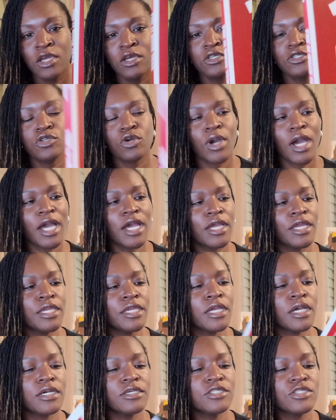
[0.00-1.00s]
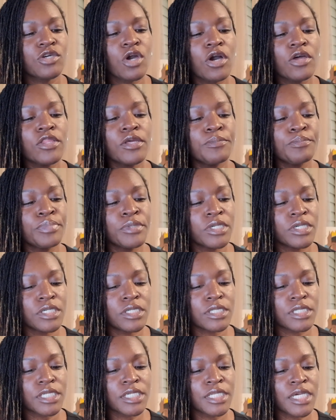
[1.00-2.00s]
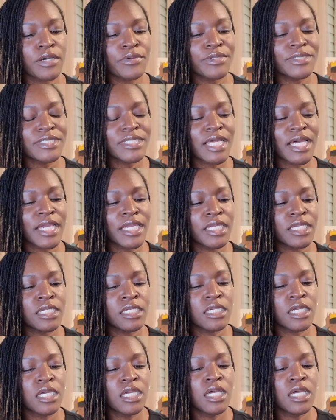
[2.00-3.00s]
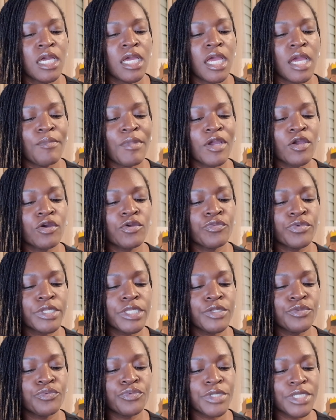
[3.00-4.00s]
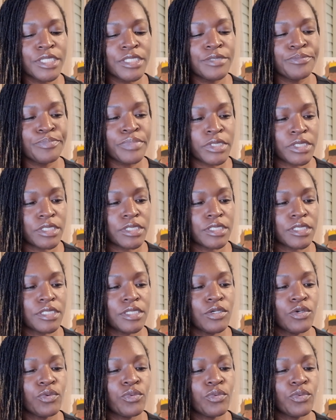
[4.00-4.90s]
So I saw the book and I was like, am I going to really read the book?